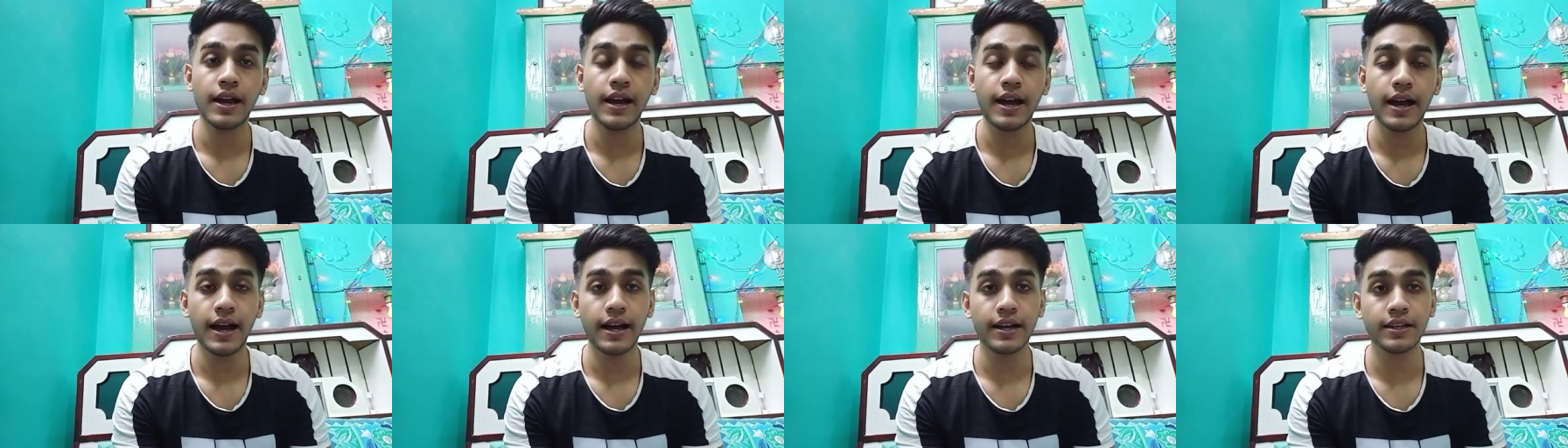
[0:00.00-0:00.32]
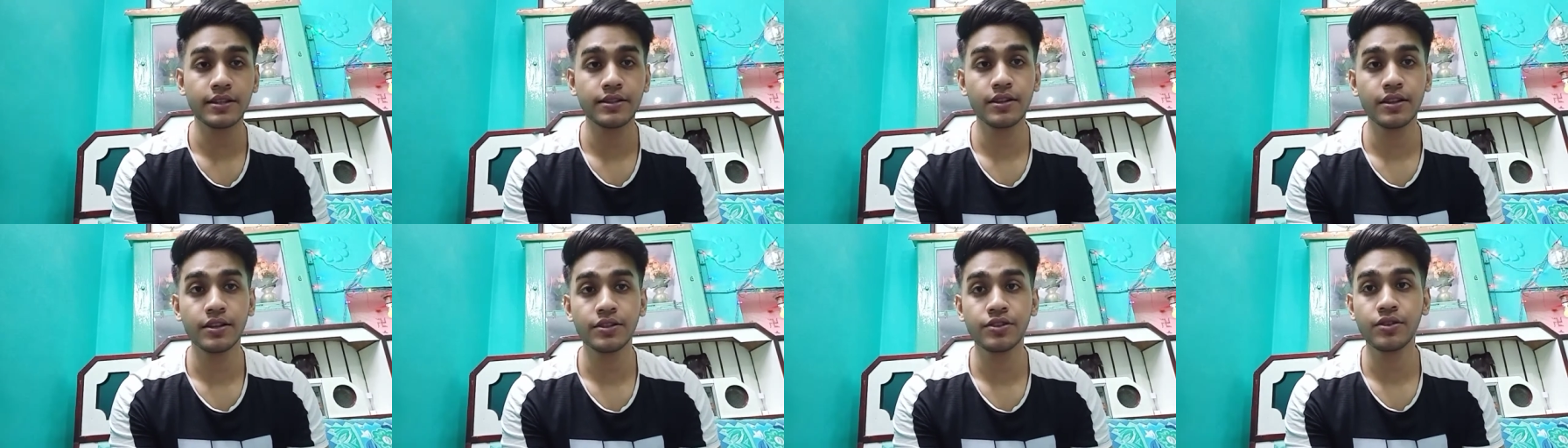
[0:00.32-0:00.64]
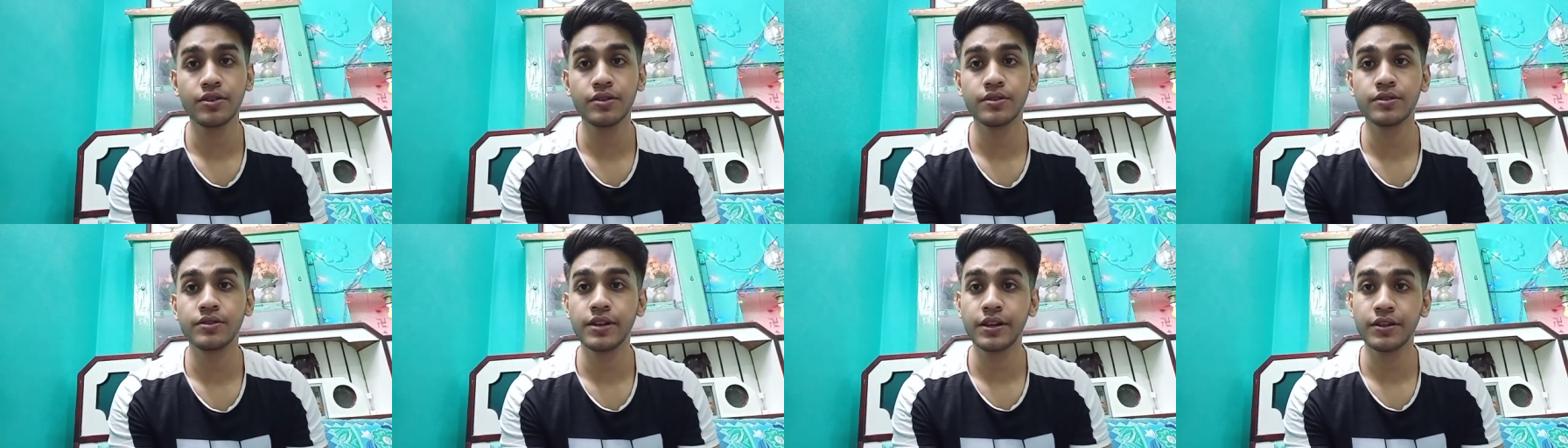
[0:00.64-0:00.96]
has the
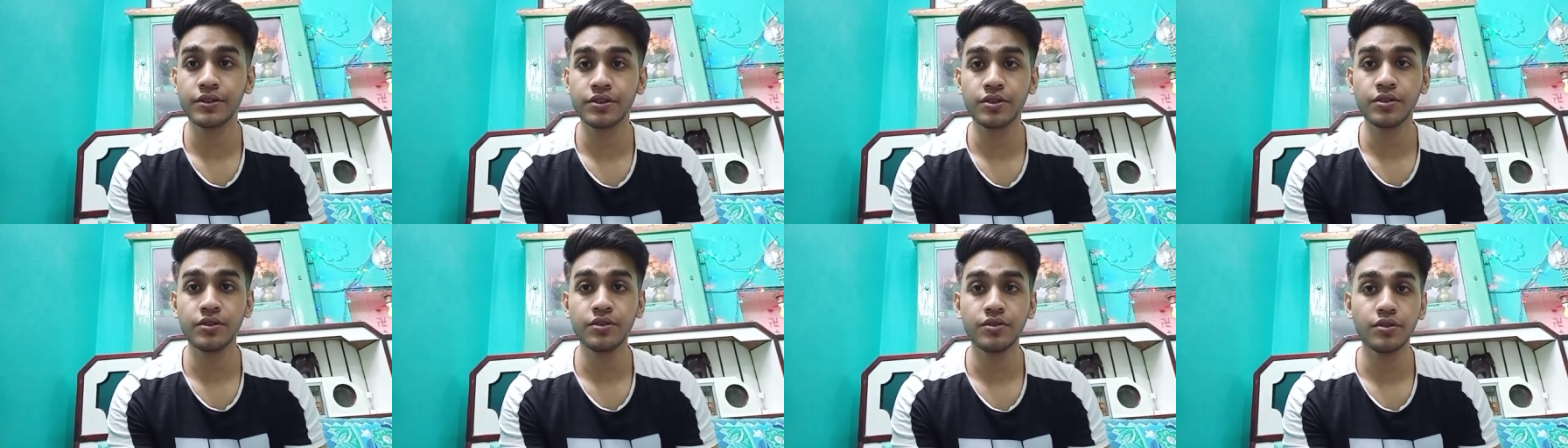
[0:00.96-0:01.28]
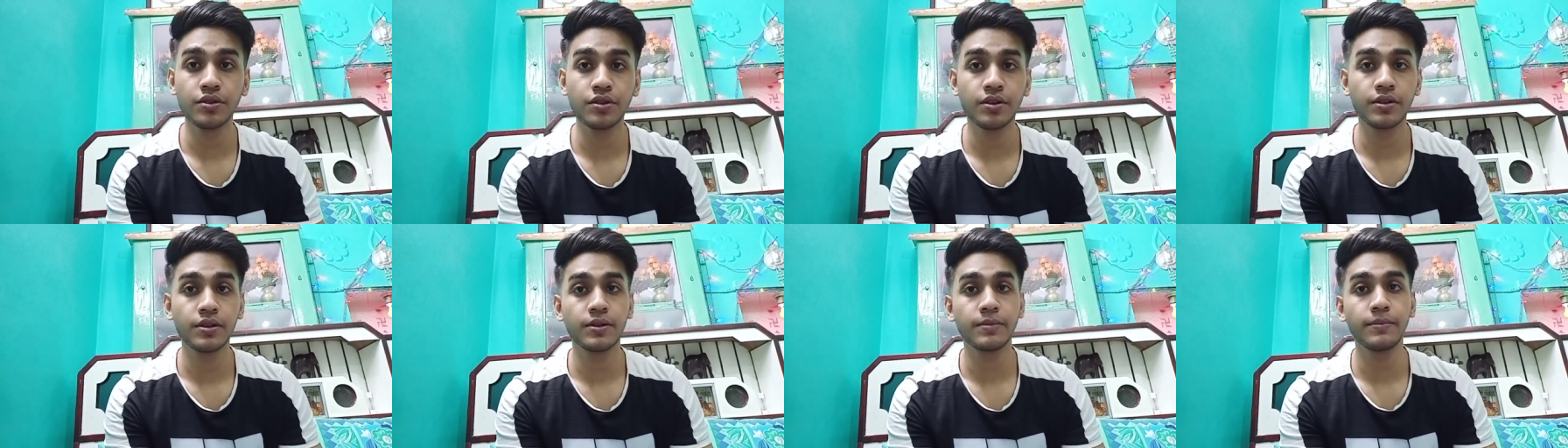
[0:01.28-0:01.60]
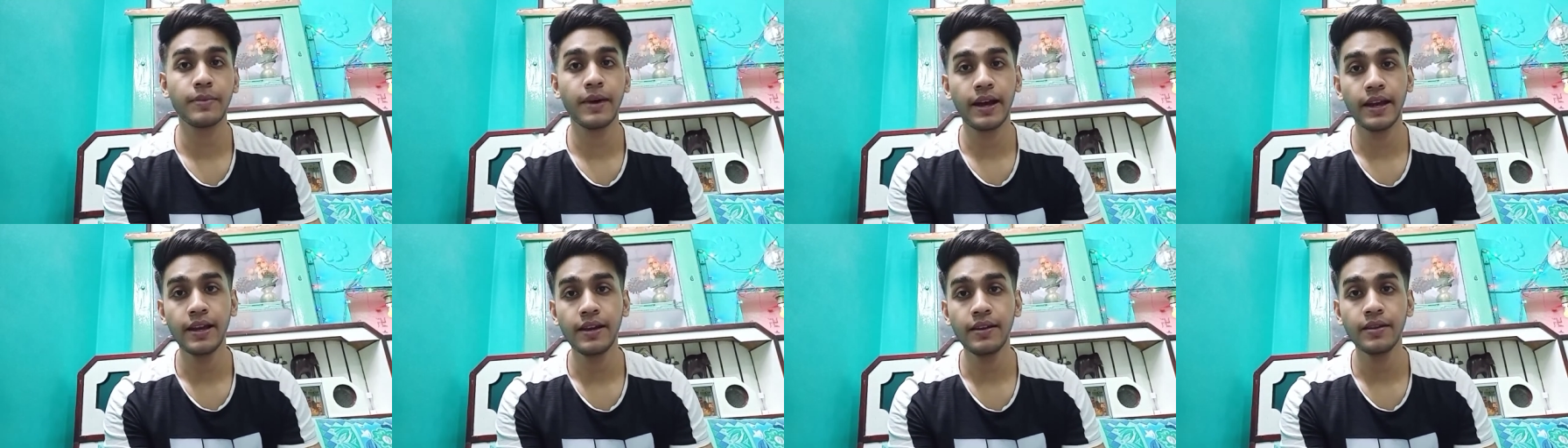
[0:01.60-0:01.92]
jurisdiction to
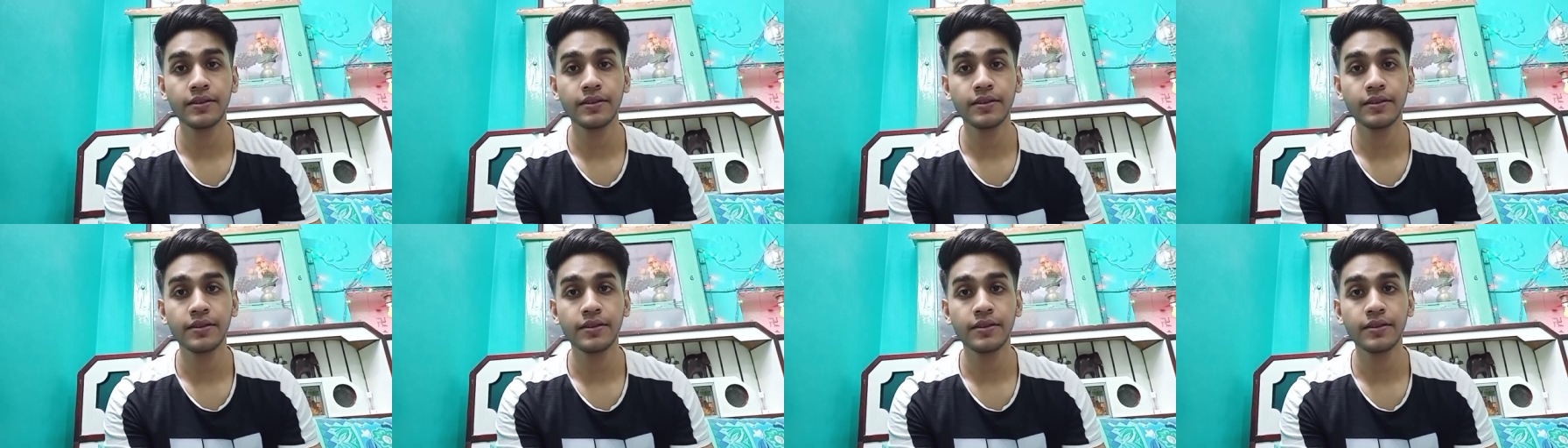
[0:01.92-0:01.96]
determine